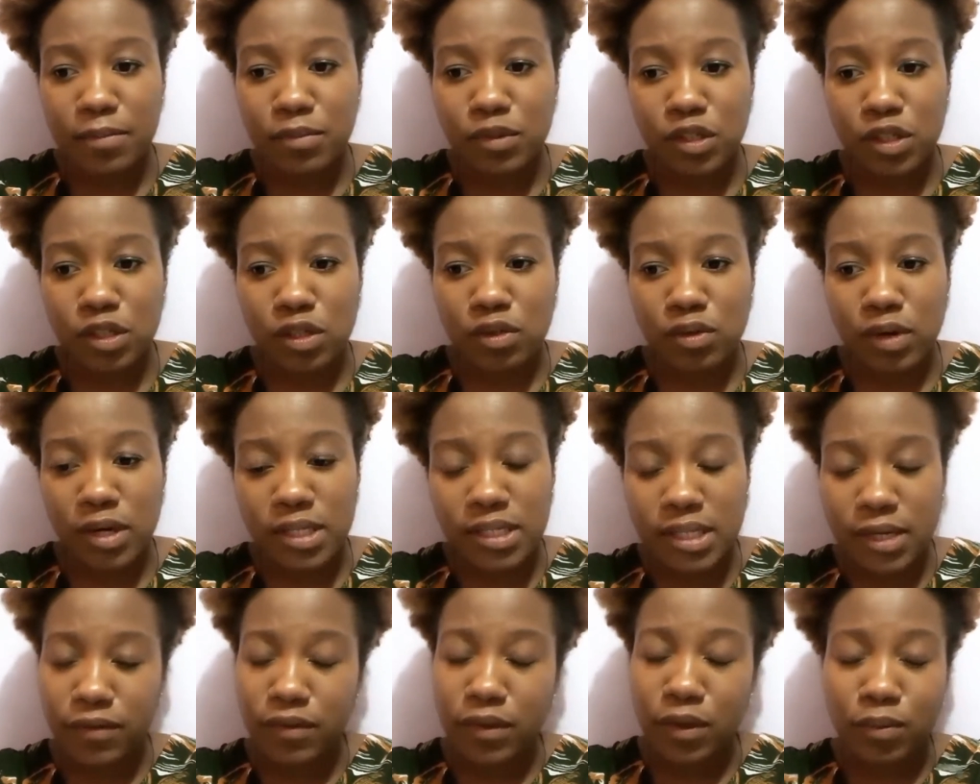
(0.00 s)
So I
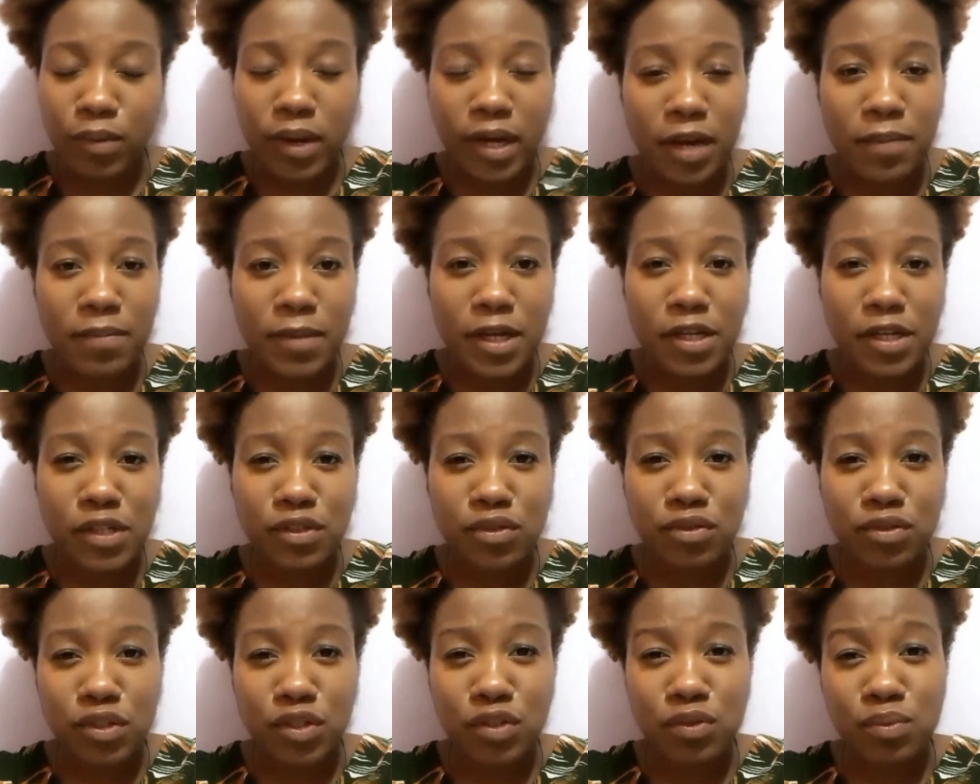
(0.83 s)
definitely recommend
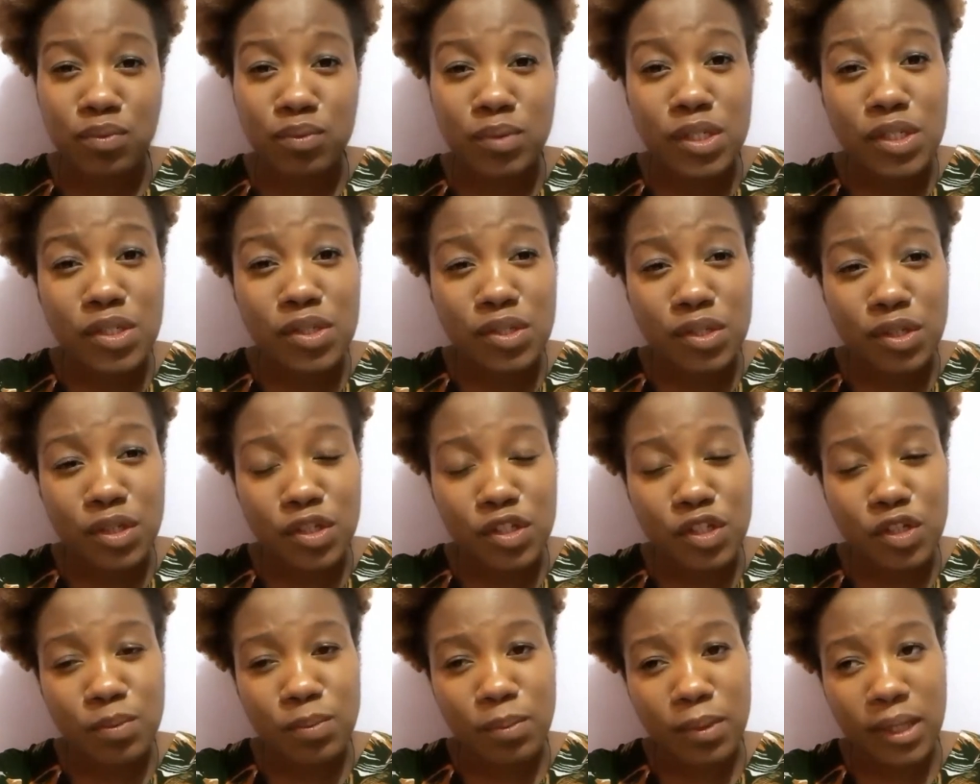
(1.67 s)
doing your
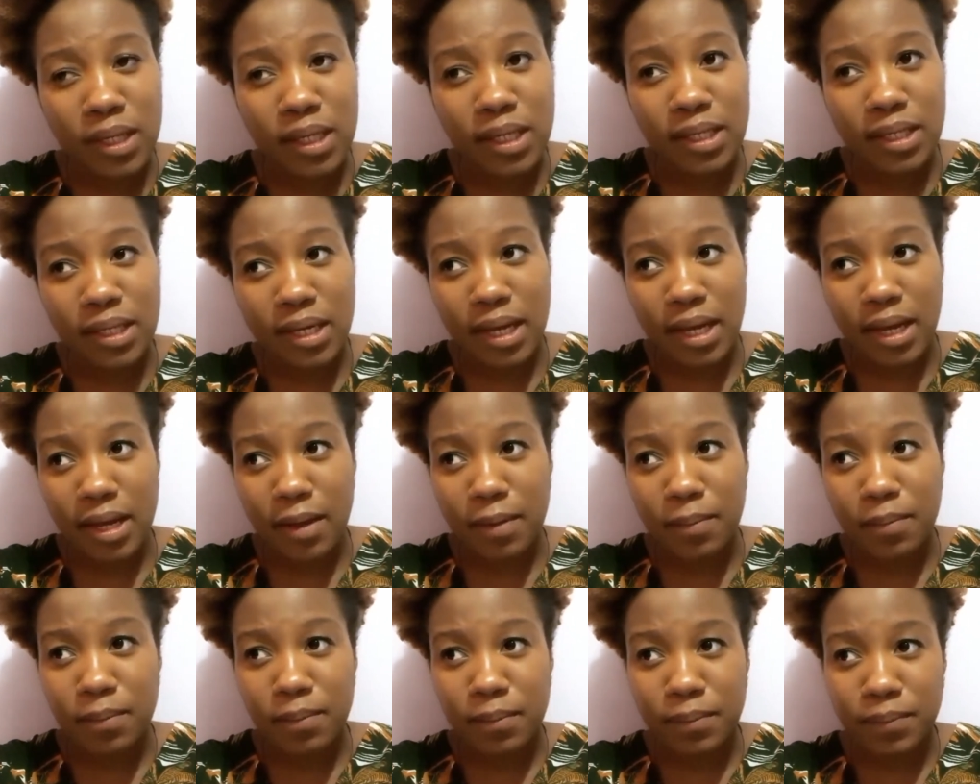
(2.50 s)
research, but
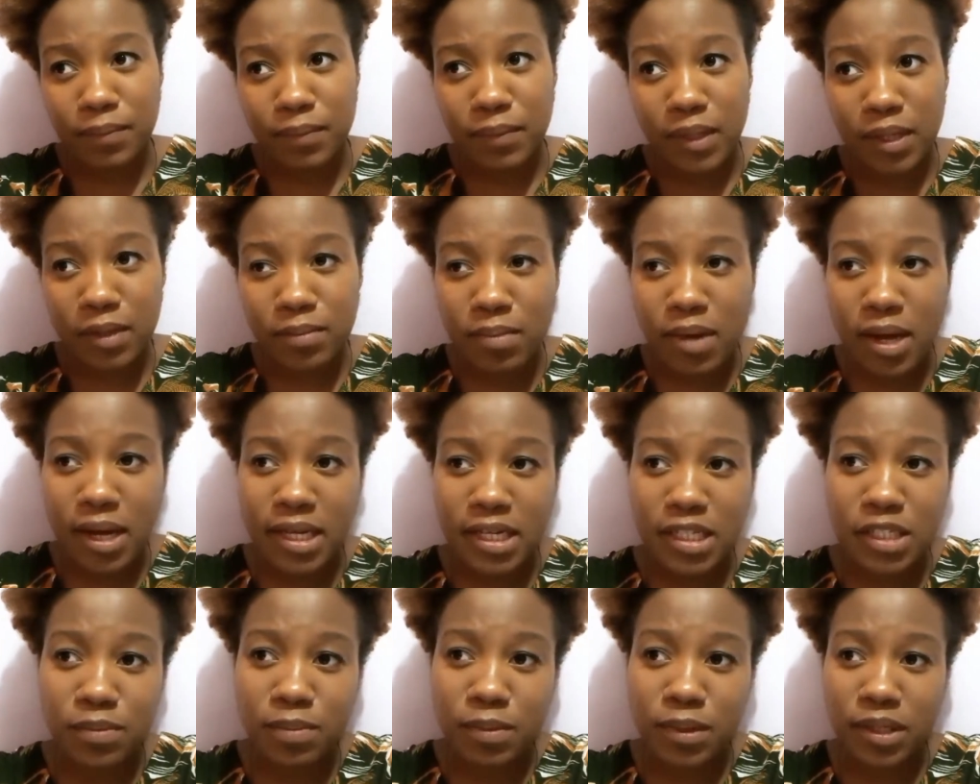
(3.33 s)
in my
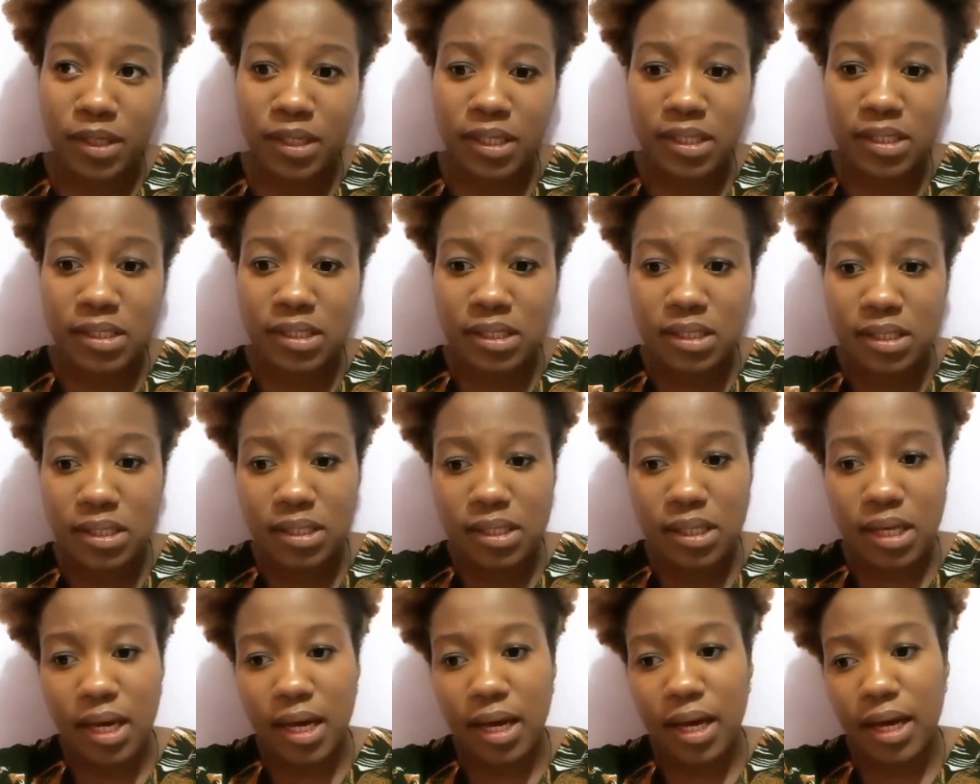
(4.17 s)

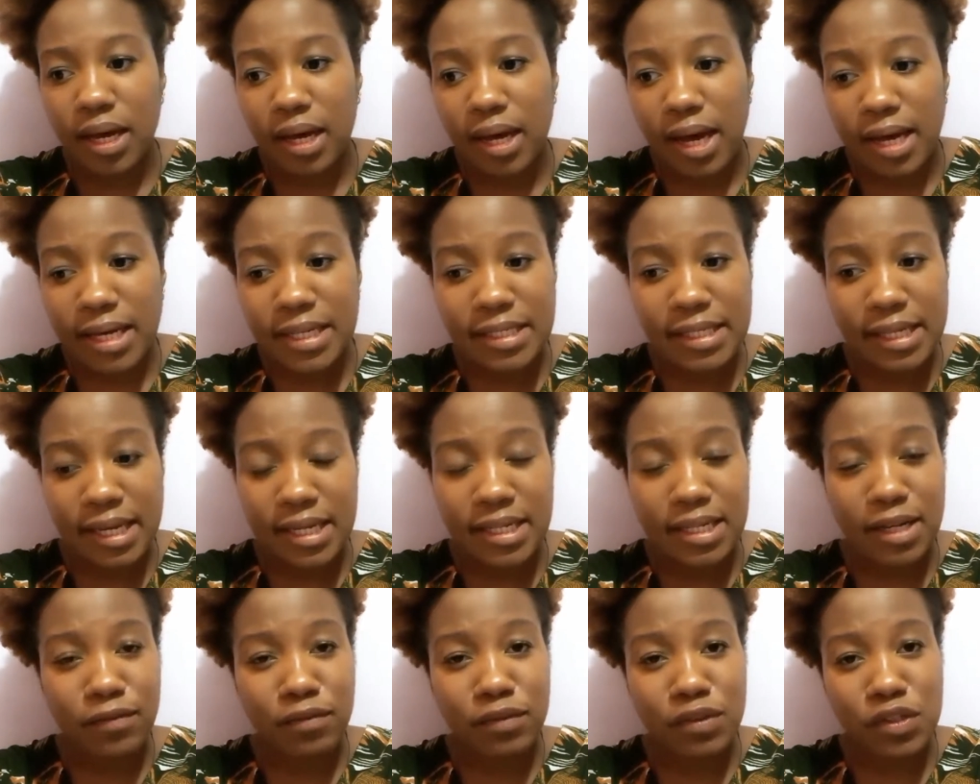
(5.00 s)
experience,
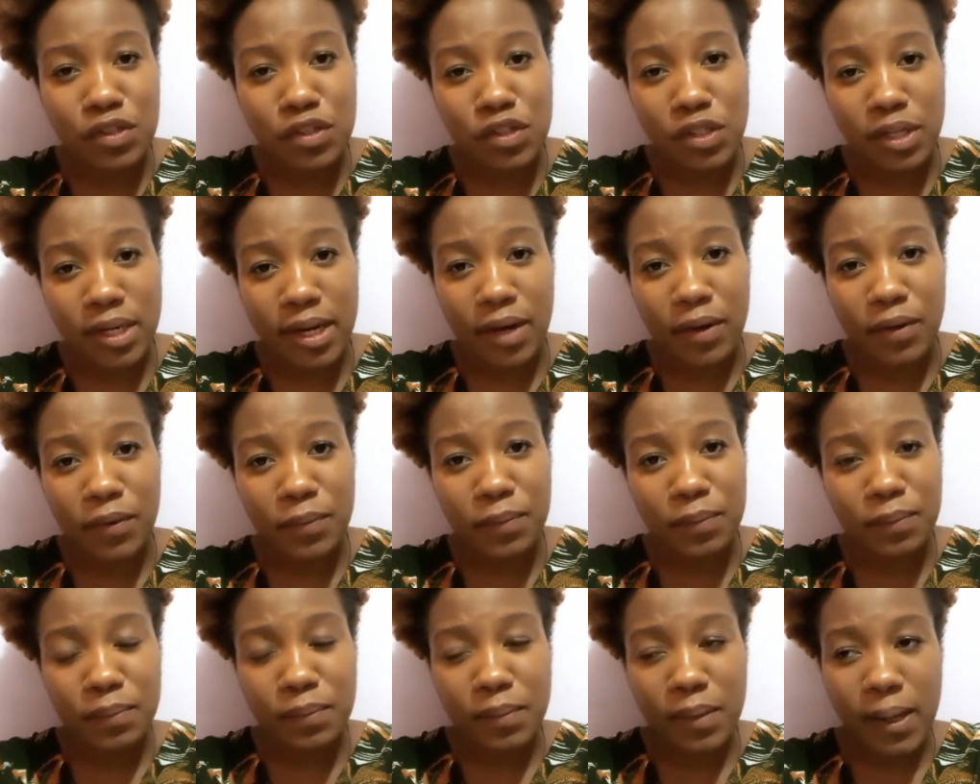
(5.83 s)
ITA definitely stood out.
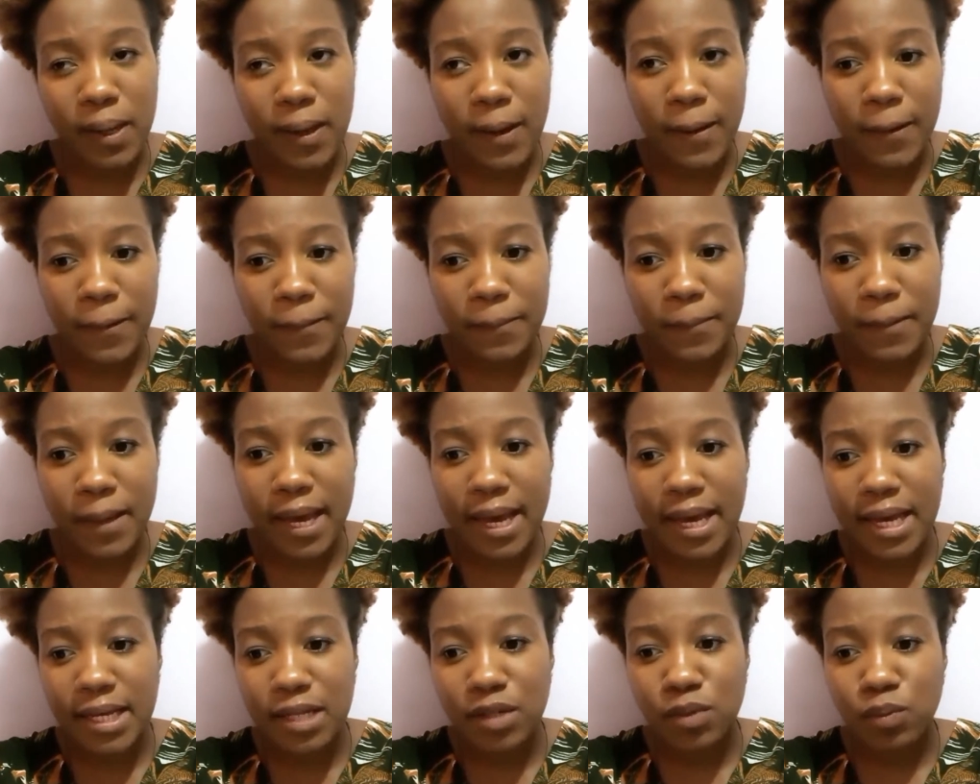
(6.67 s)

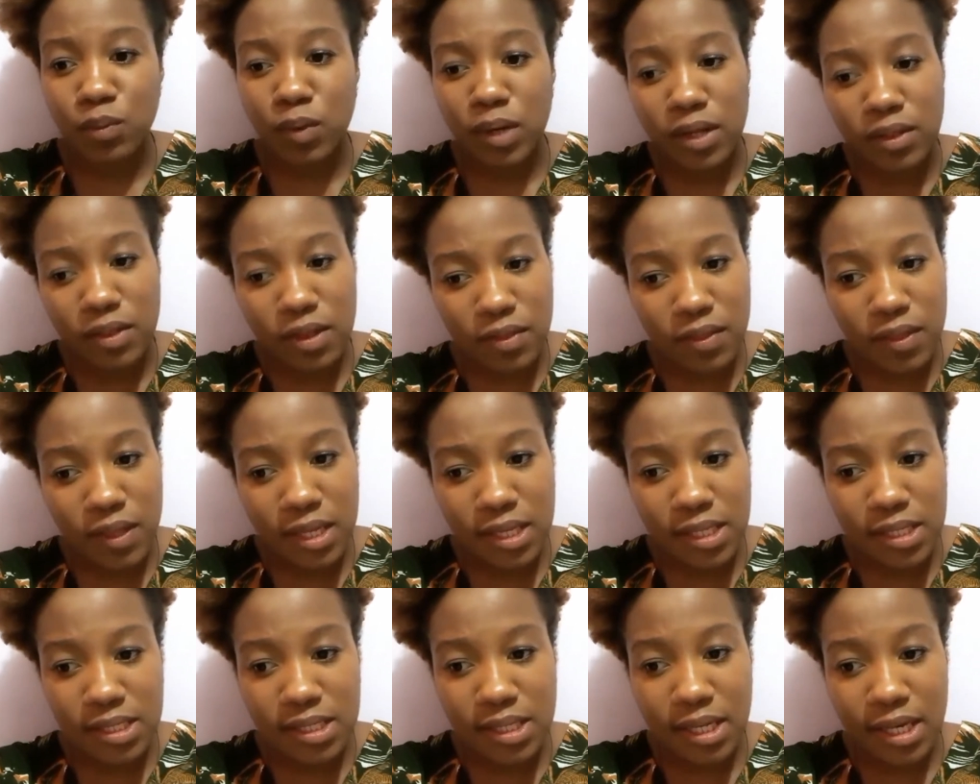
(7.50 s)
And one of the
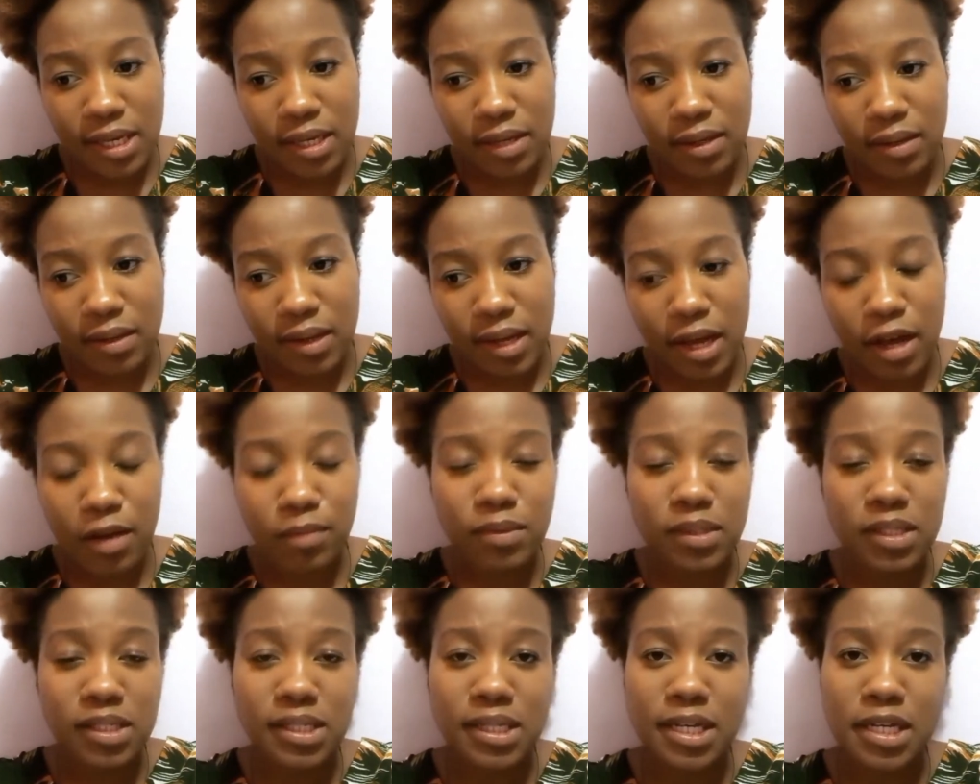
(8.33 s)
things that
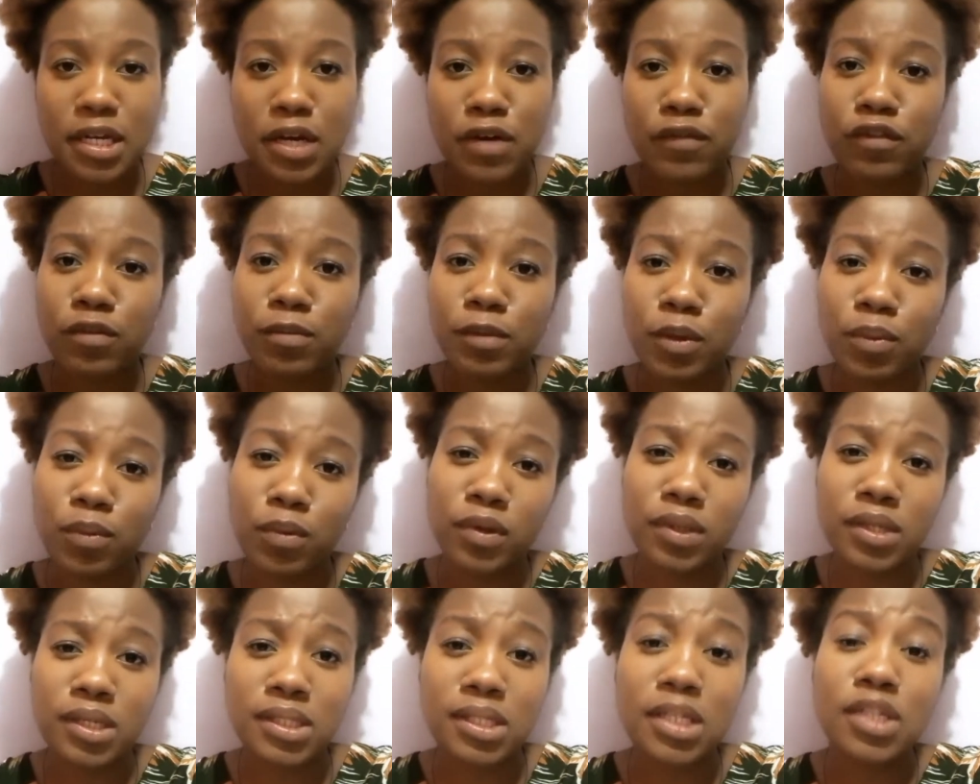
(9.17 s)
helped it stand out for me
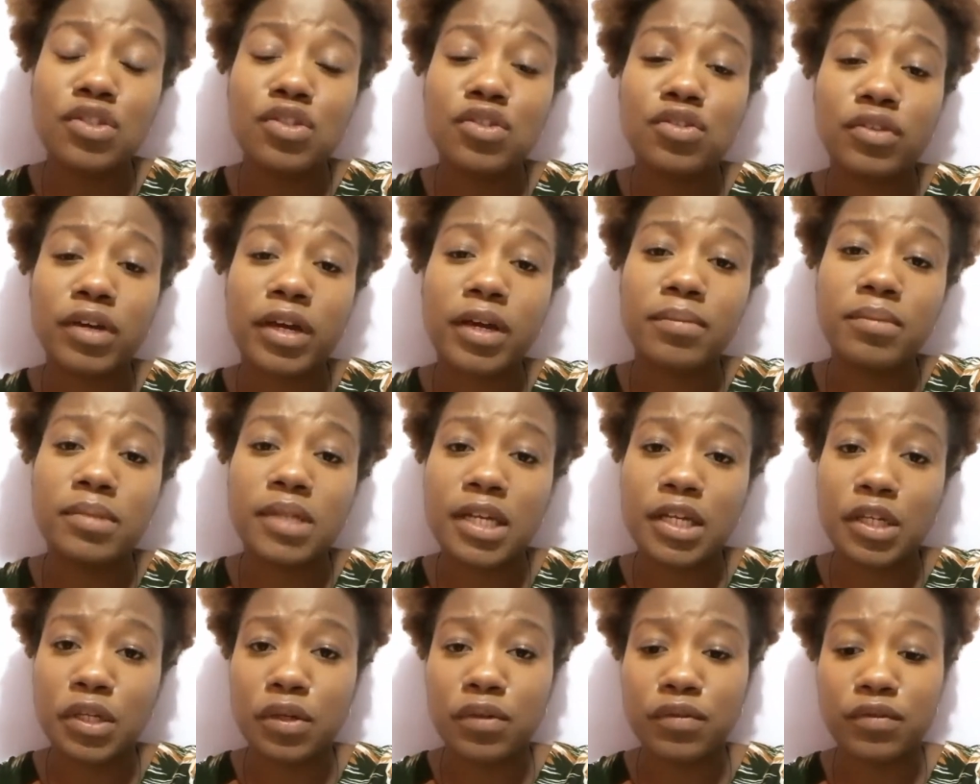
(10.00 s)
were these Instagram
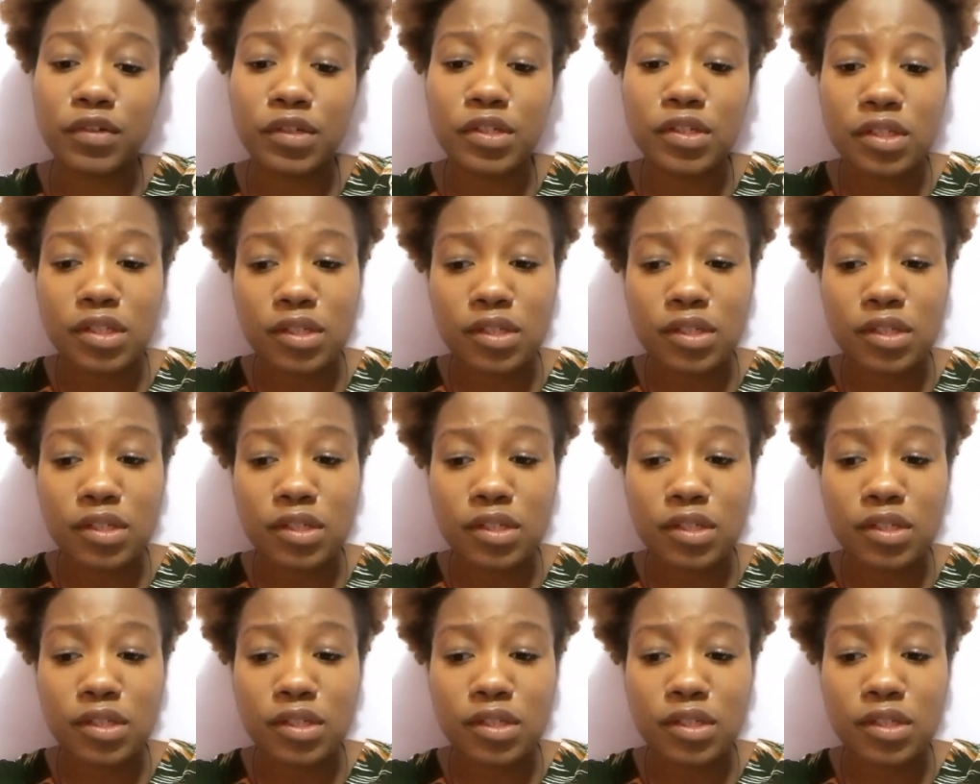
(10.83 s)
takeovers.